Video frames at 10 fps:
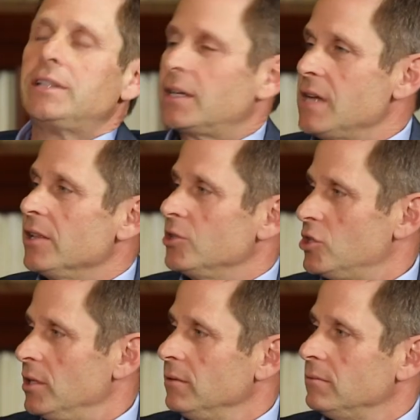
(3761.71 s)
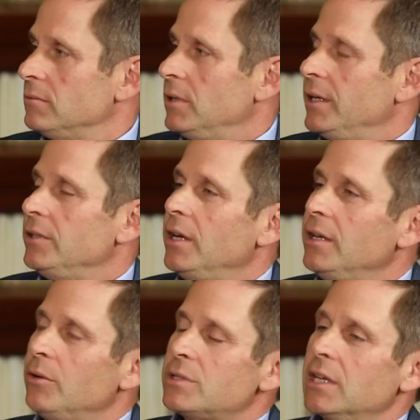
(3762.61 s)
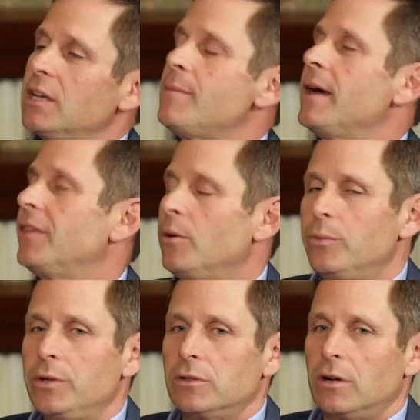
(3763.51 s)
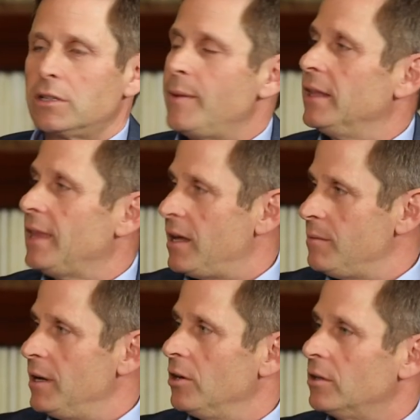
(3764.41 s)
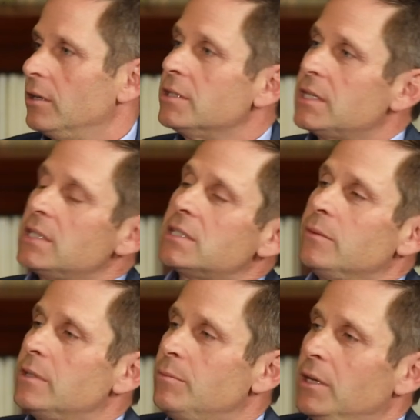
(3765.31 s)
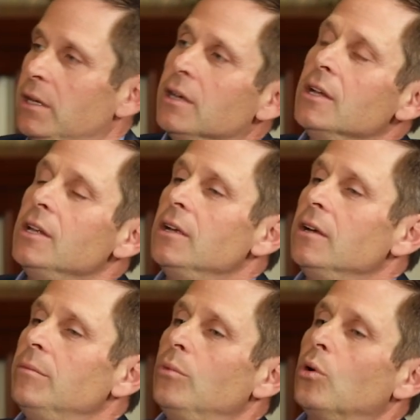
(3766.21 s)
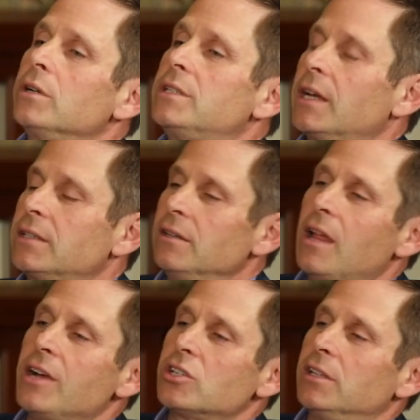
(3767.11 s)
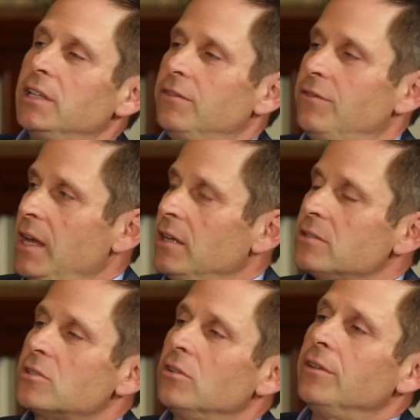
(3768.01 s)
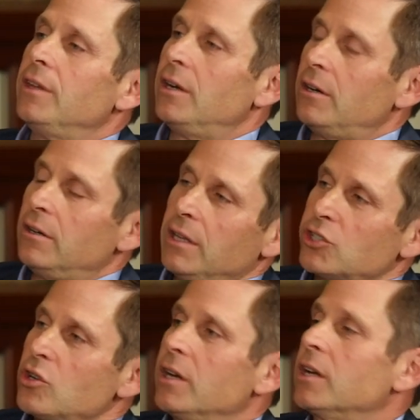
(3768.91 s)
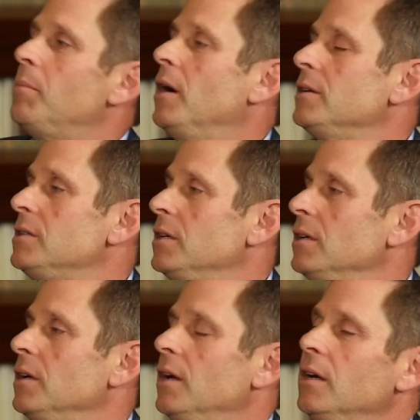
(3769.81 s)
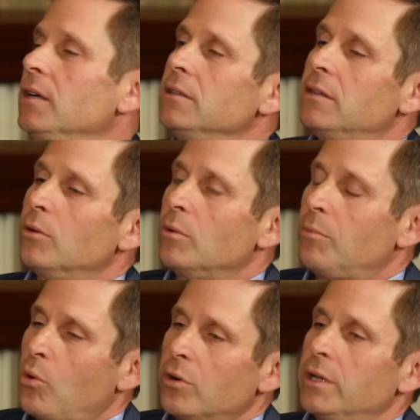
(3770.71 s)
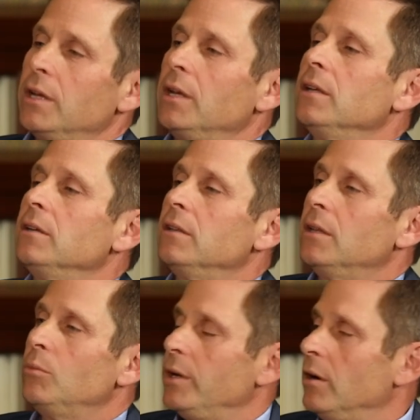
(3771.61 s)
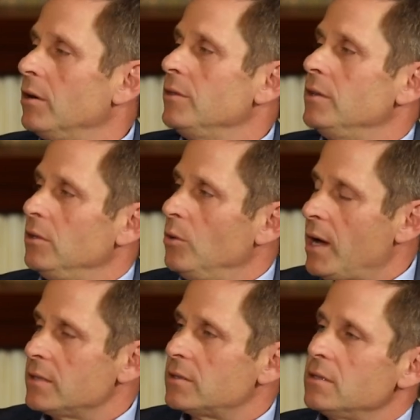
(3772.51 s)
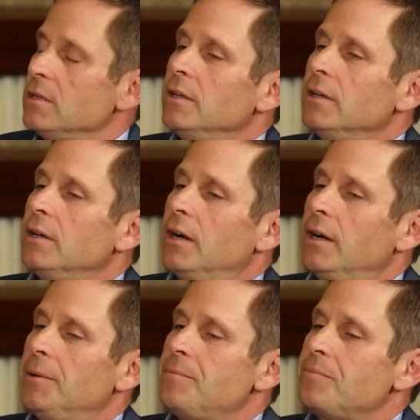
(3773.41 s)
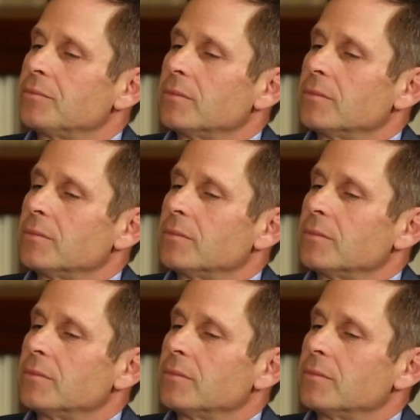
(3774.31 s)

Technology right? And, and, I was thinking about that when you talked about Latin America, because they seem to be more technologically advanced on their electronic bonding and their reporting and, than we are in the U.S. Um,